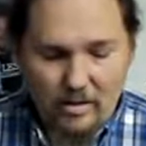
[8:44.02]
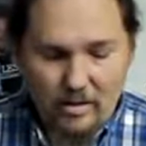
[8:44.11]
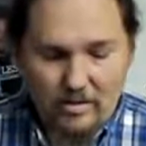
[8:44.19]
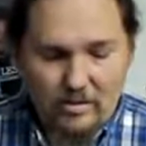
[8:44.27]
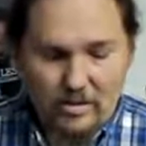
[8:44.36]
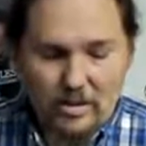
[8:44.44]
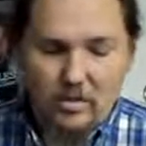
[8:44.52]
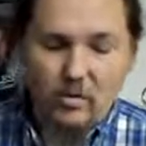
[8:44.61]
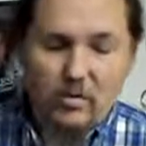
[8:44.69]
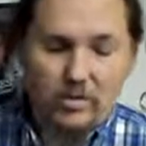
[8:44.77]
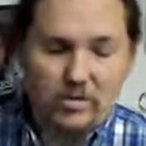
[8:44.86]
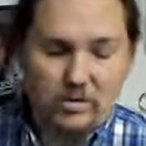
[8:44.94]
in a
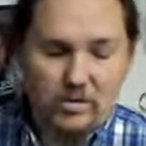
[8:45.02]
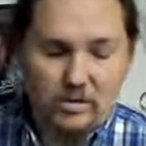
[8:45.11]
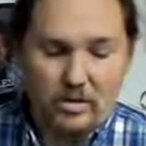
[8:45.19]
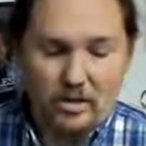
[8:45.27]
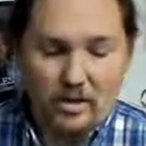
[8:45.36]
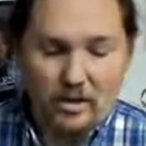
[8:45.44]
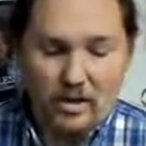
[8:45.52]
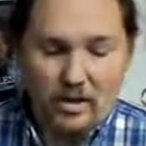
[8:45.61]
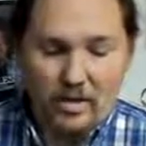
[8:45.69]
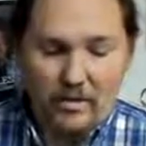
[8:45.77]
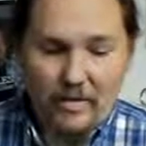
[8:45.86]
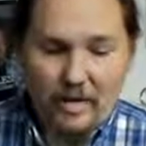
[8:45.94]
sequence
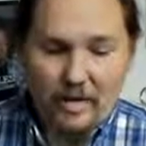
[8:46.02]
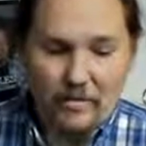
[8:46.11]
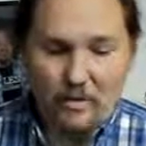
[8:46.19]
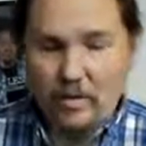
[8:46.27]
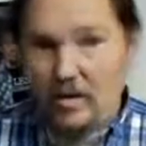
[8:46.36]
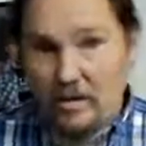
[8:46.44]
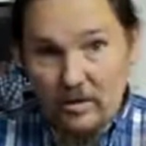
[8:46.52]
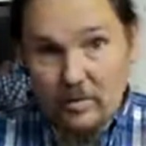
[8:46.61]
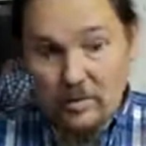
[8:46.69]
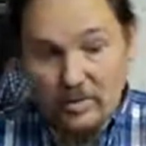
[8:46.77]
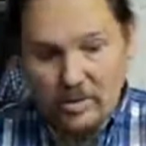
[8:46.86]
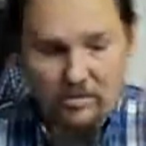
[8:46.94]
that if you could hear the
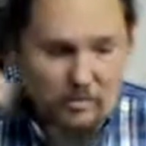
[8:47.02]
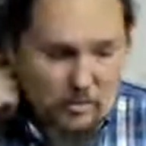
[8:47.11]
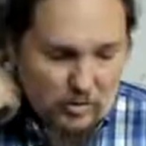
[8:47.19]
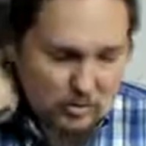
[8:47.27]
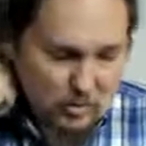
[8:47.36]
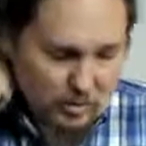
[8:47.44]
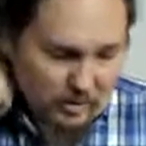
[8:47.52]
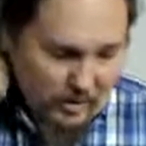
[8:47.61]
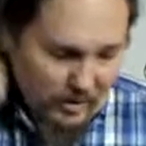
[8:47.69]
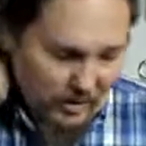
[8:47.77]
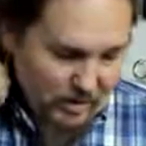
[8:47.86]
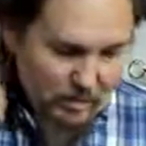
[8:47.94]
music, if the music were
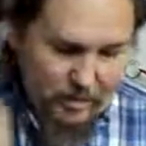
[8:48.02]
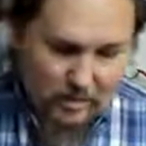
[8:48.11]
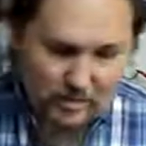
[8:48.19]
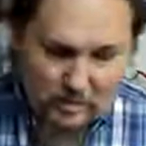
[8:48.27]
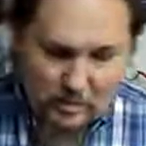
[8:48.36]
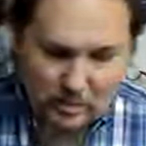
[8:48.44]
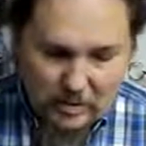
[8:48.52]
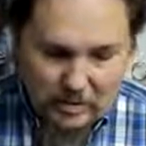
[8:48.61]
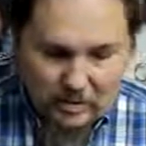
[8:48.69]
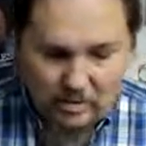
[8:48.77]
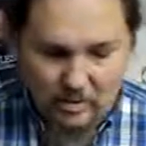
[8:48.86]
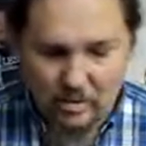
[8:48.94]
playing, I could plug in some
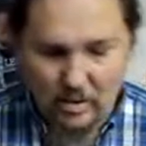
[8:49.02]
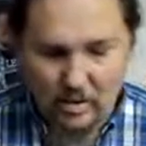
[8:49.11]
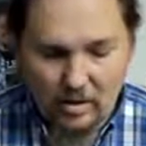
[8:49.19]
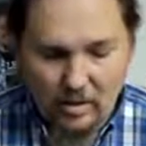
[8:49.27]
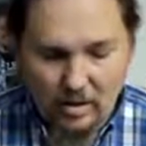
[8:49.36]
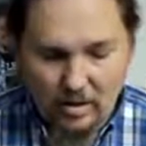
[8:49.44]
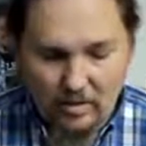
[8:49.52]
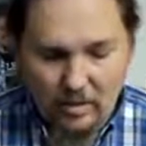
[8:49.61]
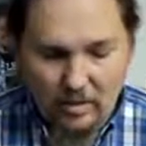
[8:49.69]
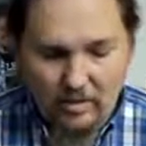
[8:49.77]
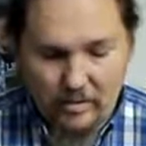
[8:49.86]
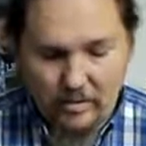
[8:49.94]
speakers,
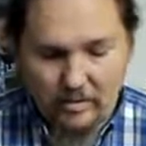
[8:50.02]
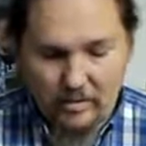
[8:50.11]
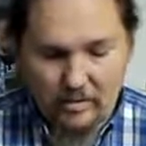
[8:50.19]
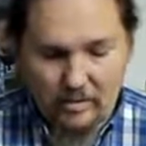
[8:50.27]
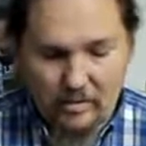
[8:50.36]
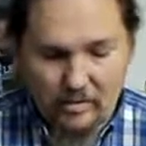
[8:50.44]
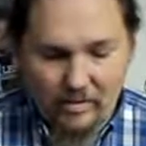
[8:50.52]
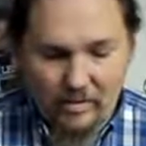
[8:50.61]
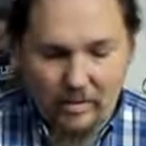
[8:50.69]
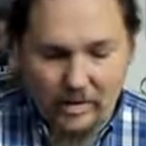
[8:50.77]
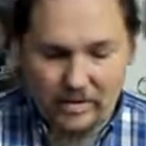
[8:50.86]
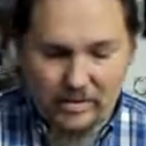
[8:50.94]
but
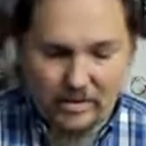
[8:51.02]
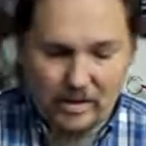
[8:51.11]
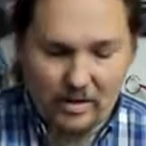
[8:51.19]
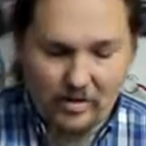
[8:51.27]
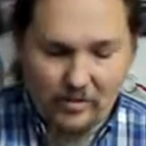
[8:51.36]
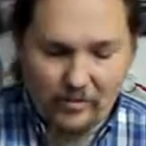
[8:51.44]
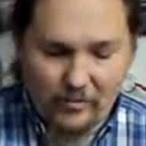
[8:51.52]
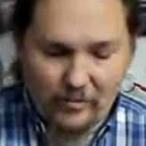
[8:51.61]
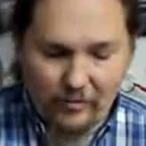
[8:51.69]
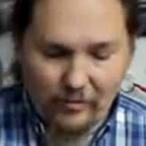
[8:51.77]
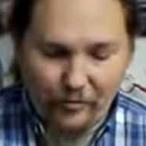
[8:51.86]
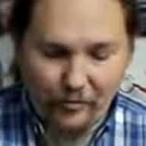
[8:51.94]
that it's now
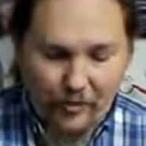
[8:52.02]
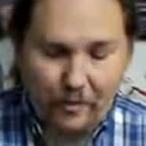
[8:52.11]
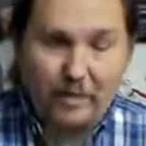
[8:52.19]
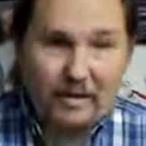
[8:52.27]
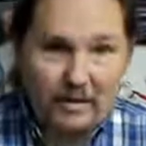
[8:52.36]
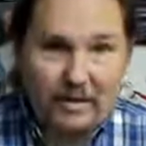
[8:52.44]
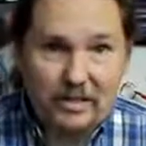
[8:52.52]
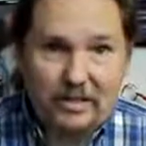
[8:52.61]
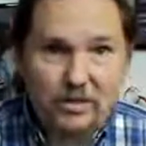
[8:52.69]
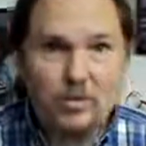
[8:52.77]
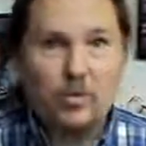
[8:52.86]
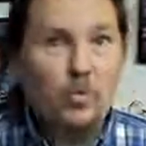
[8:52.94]
flipping
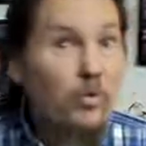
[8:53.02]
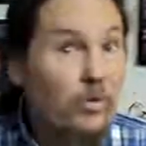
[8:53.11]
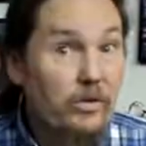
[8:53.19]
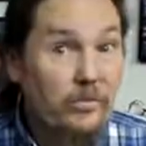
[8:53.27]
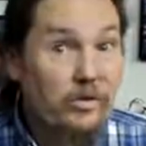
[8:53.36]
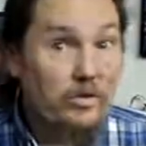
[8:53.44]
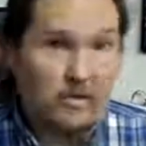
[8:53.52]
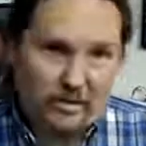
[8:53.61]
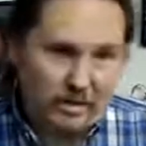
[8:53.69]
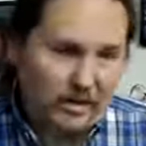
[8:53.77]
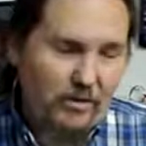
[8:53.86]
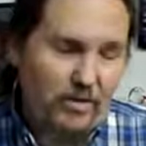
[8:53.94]
these with the
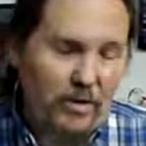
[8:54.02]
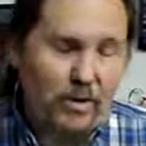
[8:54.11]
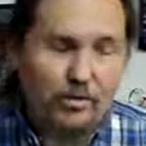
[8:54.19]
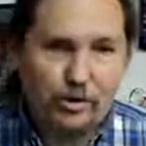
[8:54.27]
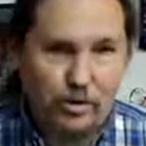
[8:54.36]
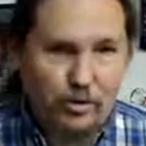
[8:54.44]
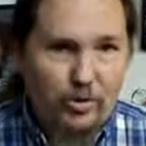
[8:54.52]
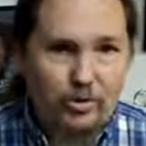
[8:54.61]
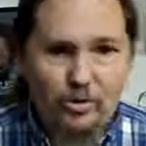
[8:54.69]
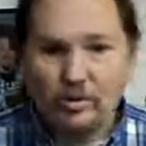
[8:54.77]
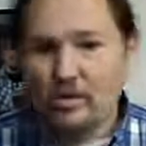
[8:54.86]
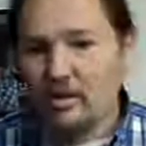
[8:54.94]
music. Later on, I'll show
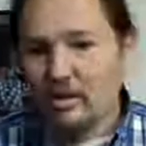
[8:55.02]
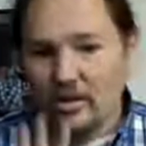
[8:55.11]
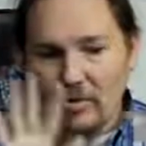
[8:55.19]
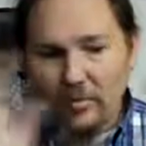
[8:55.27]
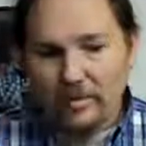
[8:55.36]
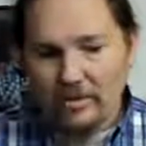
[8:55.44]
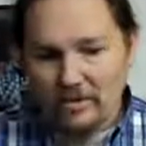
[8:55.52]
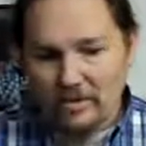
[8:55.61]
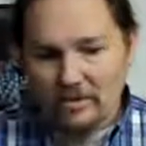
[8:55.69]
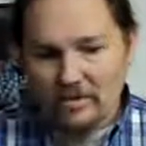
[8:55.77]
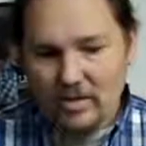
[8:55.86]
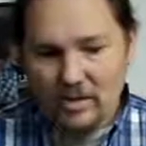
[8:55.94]
you when it,
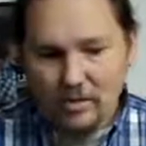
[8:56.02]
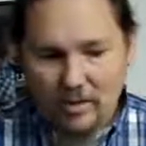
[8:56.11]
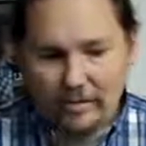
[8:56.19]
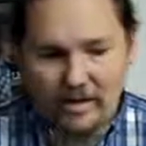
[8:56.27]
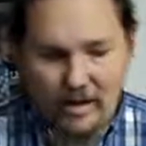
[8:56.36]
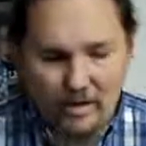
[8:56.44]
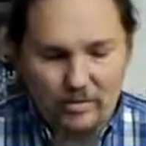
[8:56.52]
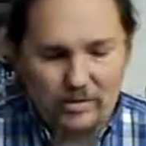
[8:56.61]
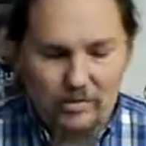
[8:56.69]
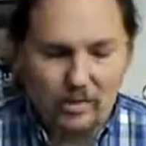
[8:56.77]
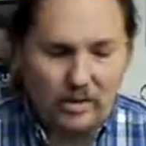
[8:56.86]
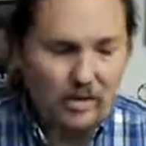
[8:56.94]
it's all up on the
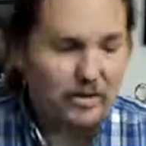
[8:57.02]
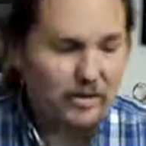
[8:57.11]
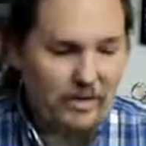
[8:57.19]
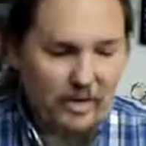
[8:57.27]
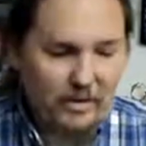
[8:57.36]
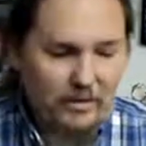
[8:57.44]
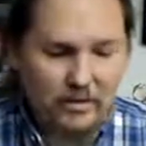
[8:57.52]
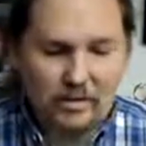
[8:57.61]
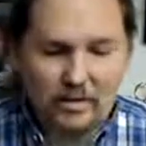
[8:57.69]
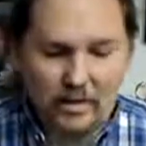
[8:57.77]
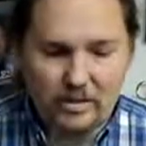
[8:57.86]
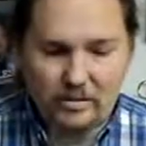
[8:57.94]
house that it's,
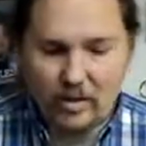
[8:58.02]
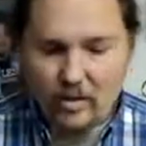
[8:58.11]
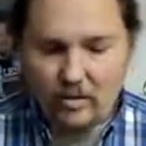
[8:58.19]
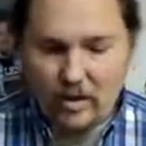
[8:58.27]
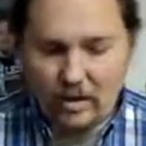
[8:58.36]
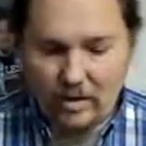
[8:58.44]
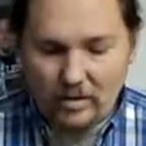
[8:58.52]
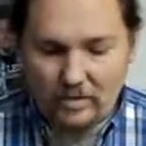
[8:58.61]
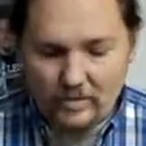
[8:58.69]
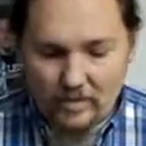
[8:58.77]
that it's all running.